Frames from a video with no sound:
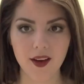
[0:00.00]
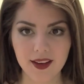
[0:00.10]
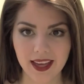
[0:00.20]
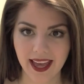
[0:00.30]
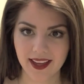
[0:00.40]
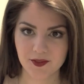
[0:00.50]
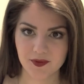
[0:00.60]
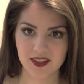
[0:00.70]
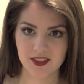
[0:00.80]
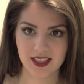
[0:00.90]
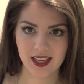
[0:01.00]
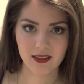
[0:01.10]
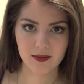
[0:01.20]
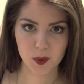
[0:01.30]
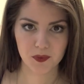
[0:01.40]
Okay, so now
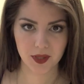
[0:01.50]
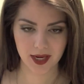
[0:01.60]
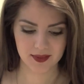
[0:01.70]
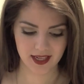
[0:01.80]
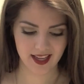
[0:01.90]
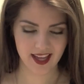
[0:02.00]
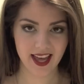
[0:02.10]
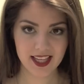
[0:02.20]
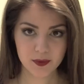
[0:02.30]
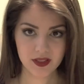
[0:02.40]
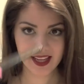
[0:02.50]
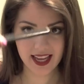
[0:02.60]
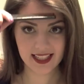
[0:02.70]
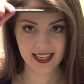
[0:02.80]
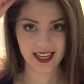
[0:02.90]
that we've prepped our hair, as with
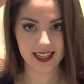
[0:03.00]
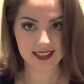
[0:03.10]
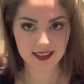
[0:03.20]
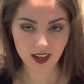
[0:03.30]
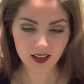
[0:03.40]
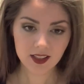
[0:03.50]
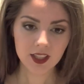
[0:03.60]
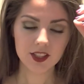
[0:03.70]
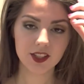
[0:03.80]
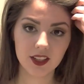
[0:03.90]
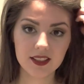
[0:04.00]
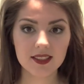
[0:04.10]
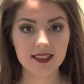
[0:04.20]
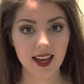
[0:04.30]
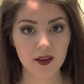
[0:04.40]
any hairstyle, you're going
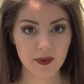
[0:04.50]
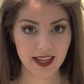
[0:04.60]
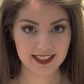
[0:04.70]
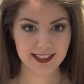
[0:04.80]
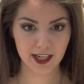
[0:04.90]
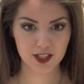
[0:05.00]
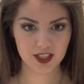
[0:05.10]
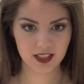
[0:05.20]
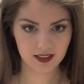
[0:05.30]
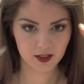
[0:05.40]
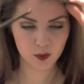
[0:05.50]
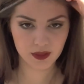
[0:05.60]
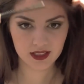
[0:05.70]
to start by sectioning a little